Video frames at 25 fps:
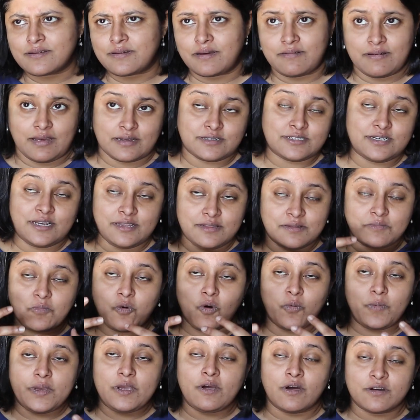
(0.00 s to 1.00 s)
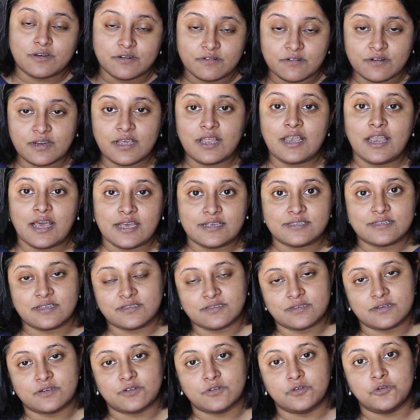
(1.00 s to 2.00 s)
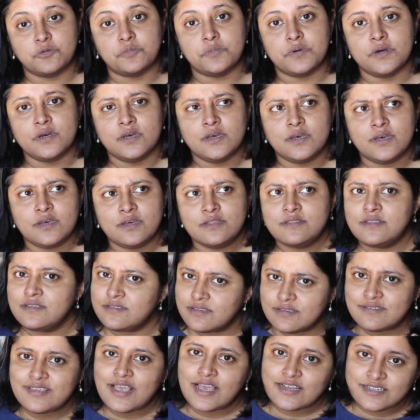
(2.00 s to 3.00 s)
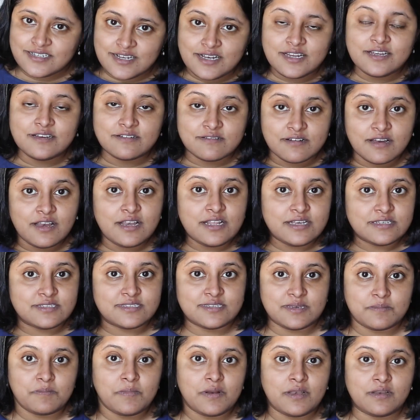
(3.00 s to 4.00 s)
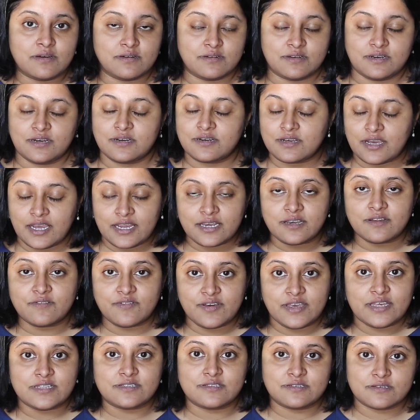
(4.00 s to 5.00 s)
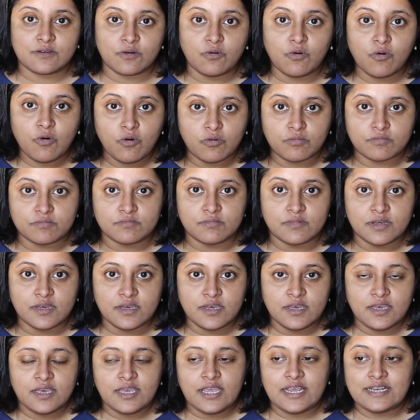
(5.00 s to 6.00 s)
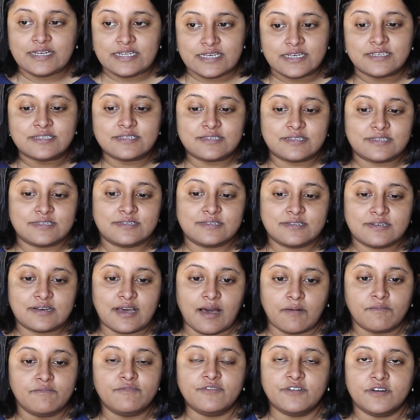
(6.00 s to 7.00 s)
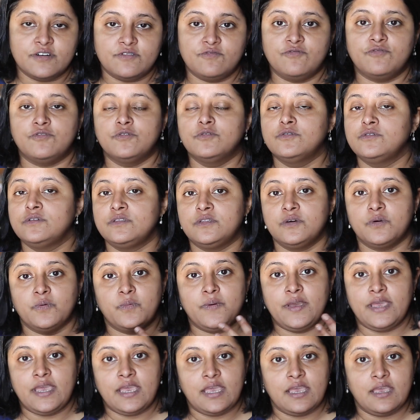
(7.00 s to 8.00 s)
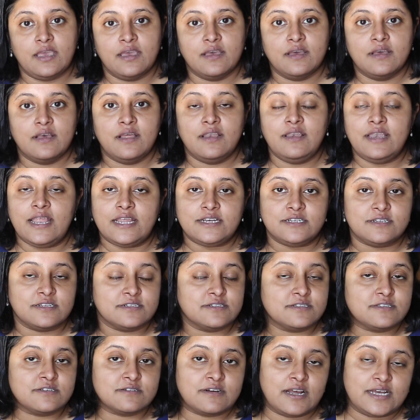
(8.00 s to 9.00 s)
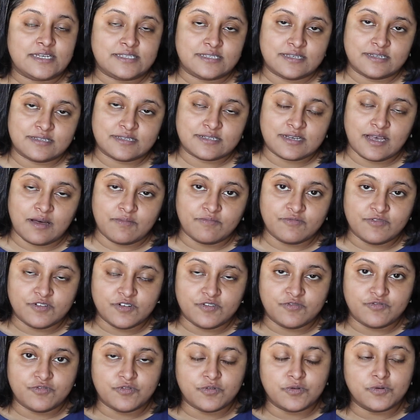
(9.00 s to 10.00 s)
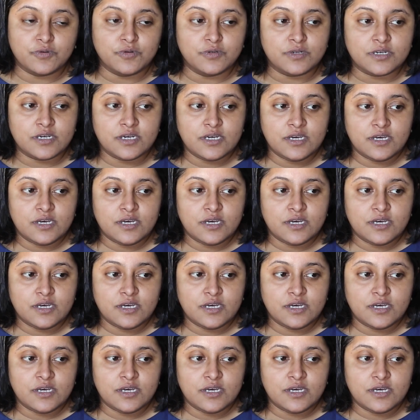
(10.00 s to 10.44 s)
Actually, the more we got to realize as a group, this is actually really similar. It kind of hits home. It is comfort food the way lentils rice is comfort food